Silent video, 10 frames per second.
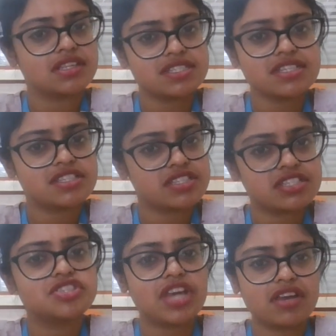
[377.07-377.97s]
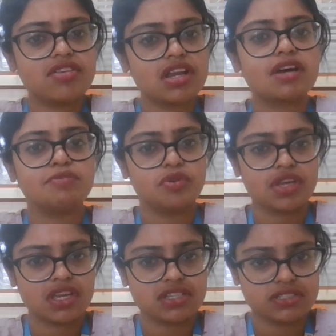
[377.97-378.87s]
This is general
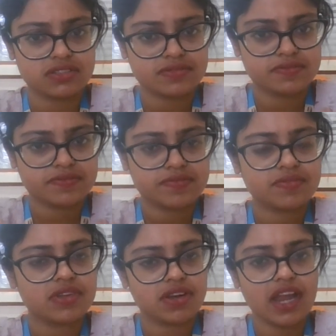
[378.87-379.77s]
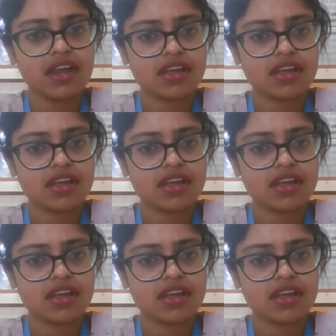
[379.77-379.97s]
communication, right?